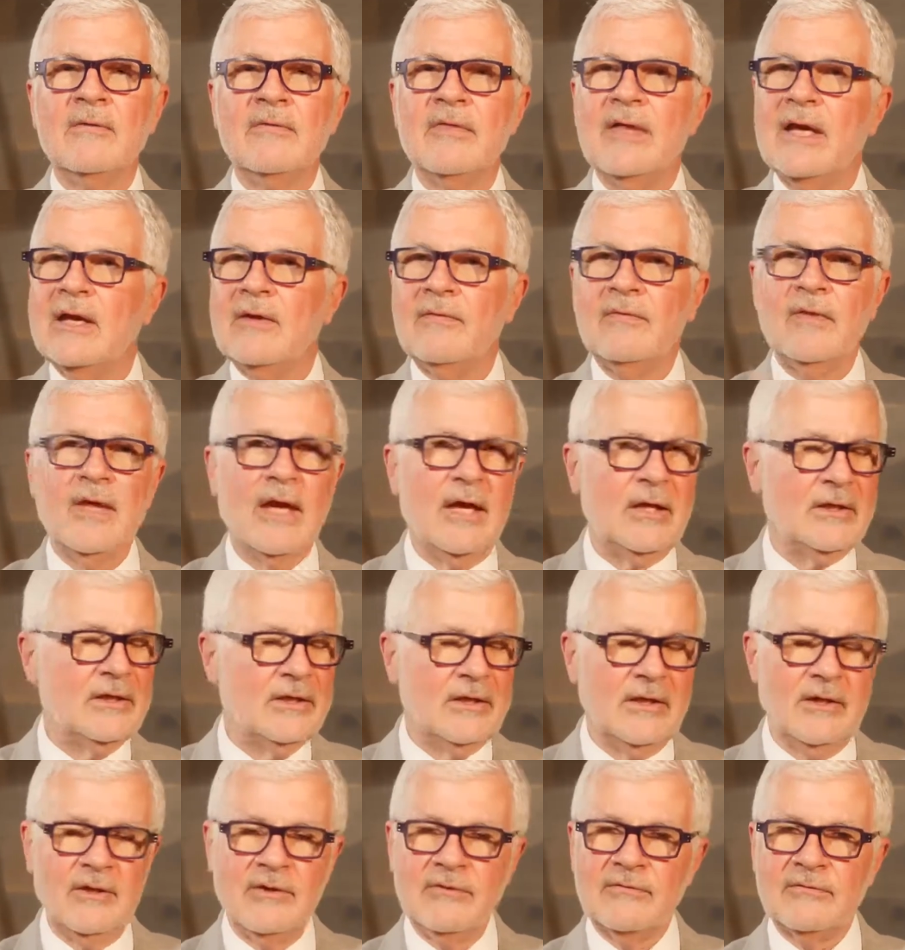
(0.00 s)
then that
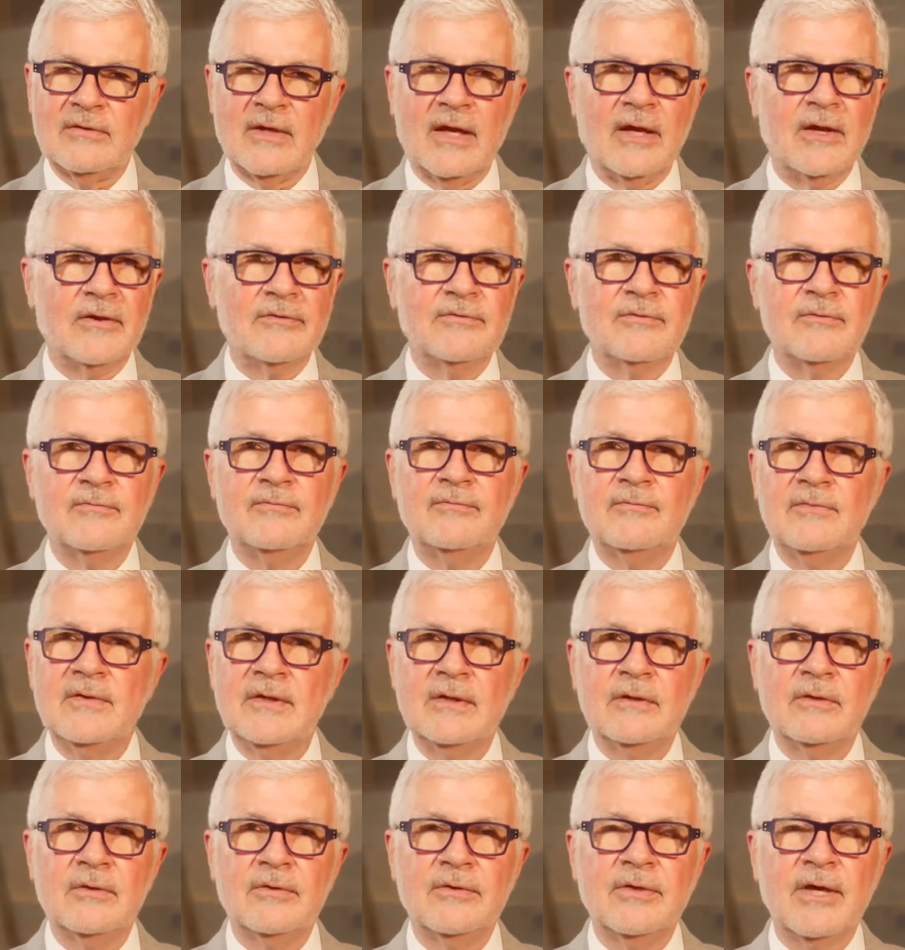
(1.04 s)
yeast has a
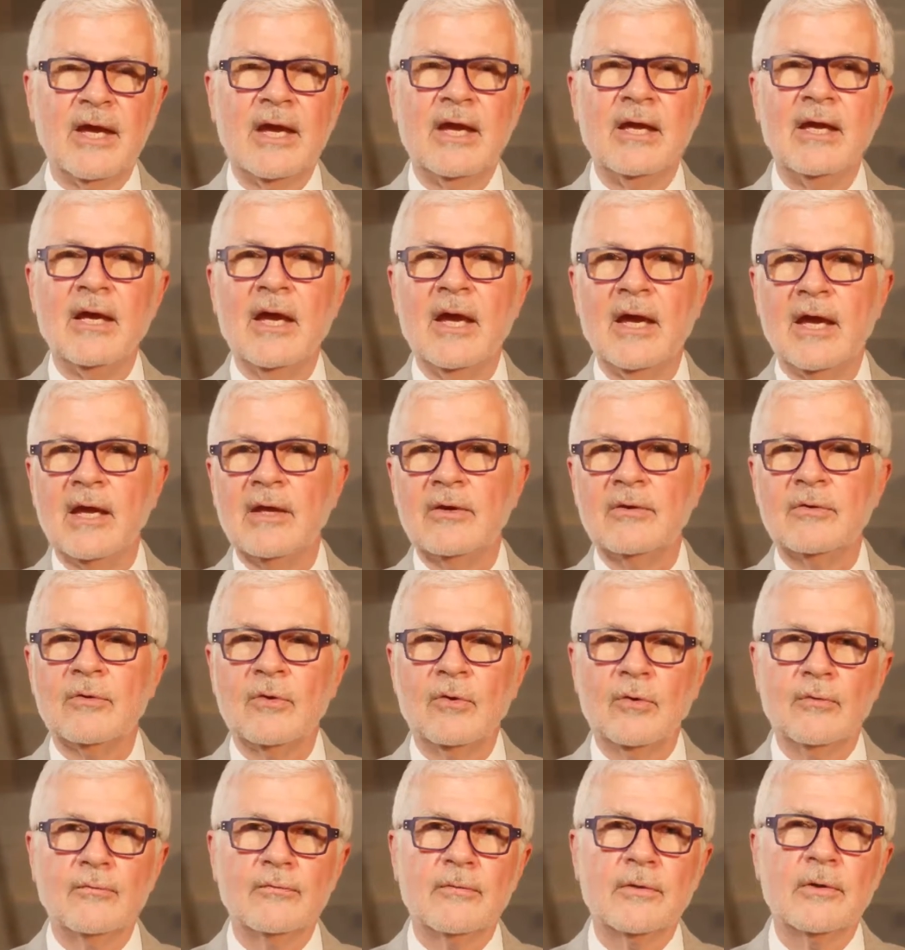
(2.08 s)
field day and
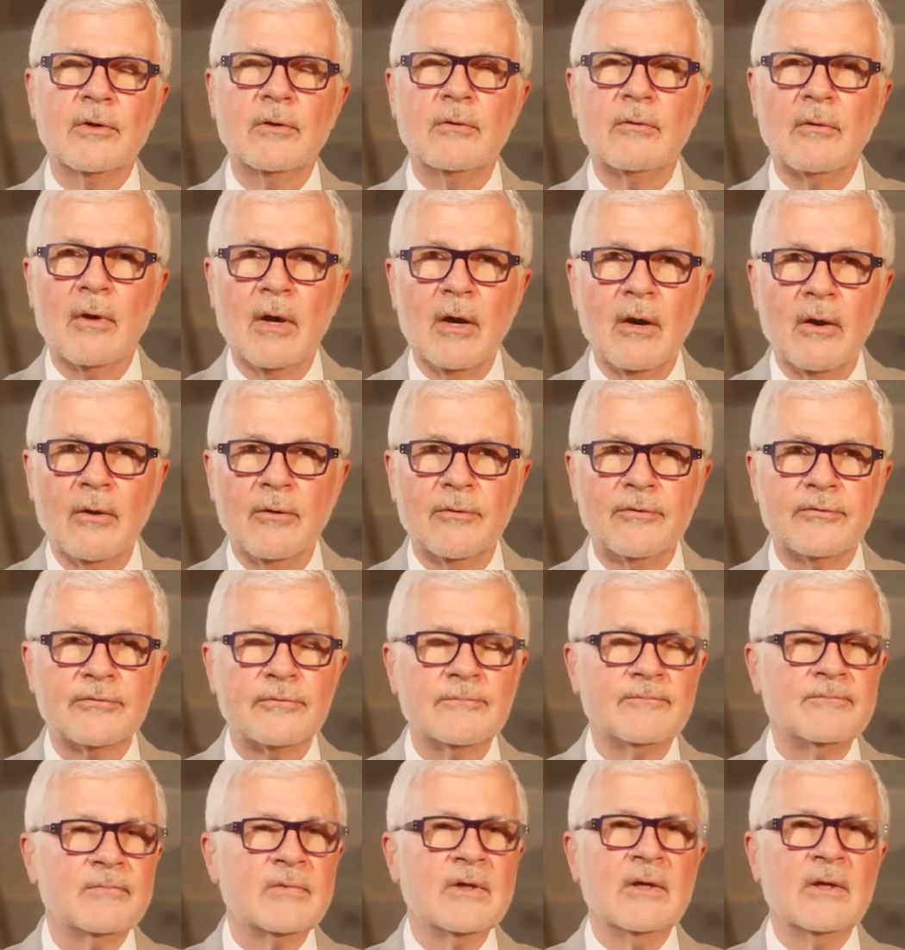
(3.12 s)
overgrows.